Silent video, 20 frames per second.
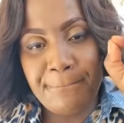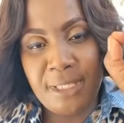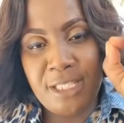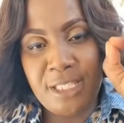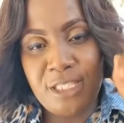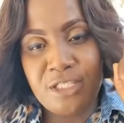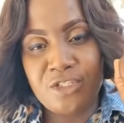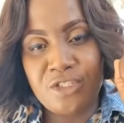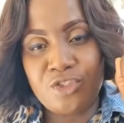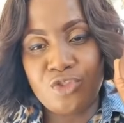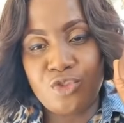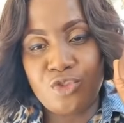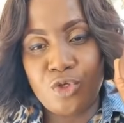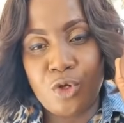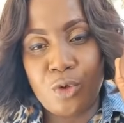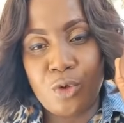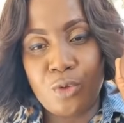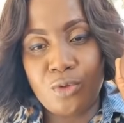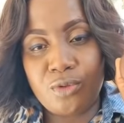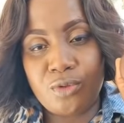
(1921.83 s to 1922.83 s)
Peace
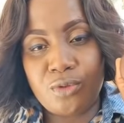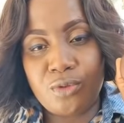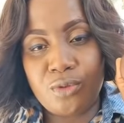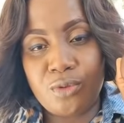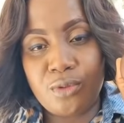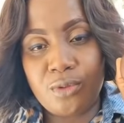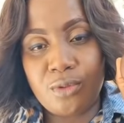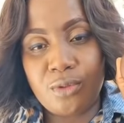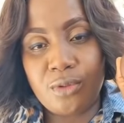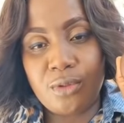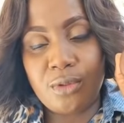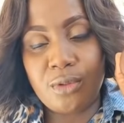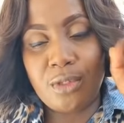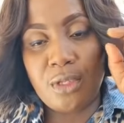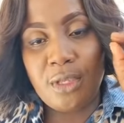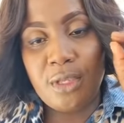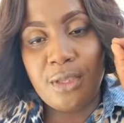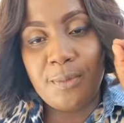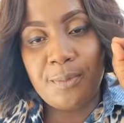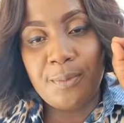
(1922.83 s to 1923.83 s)
out.
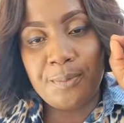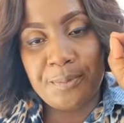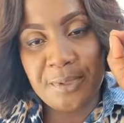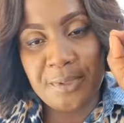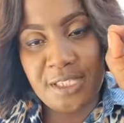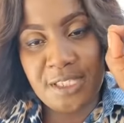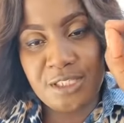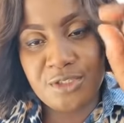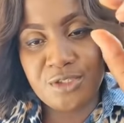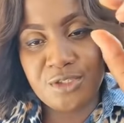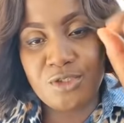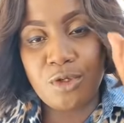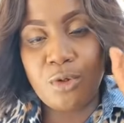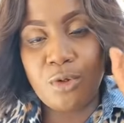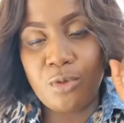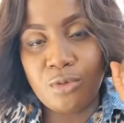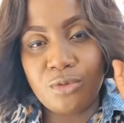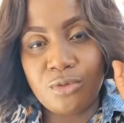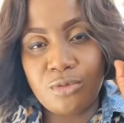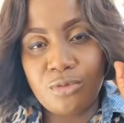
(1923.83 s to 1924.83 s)
Peace
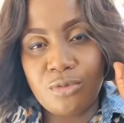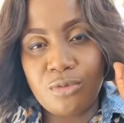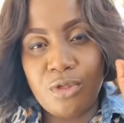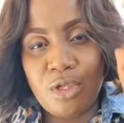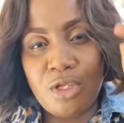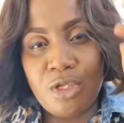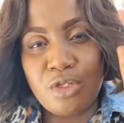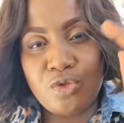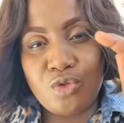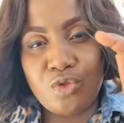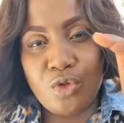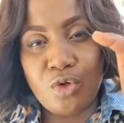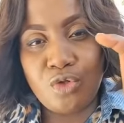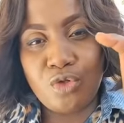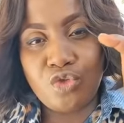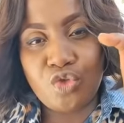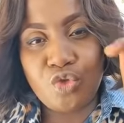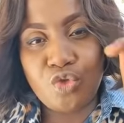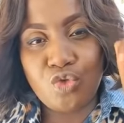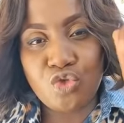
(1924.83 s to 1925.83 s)
out.
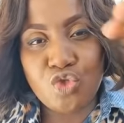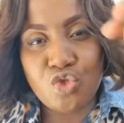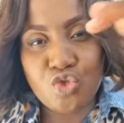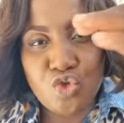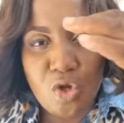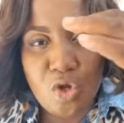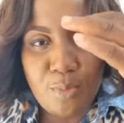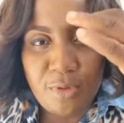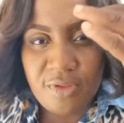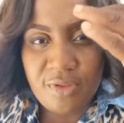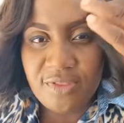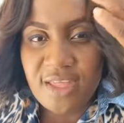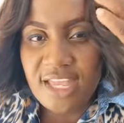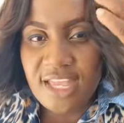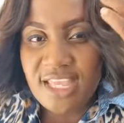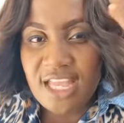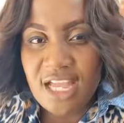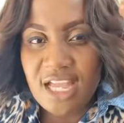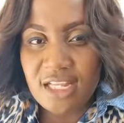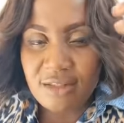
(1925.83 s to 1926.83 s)
Don't you trouble
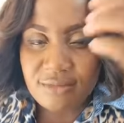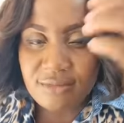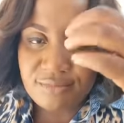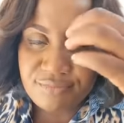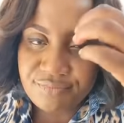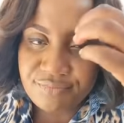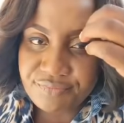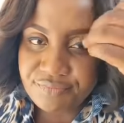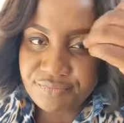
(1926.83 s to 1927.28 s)
Zion.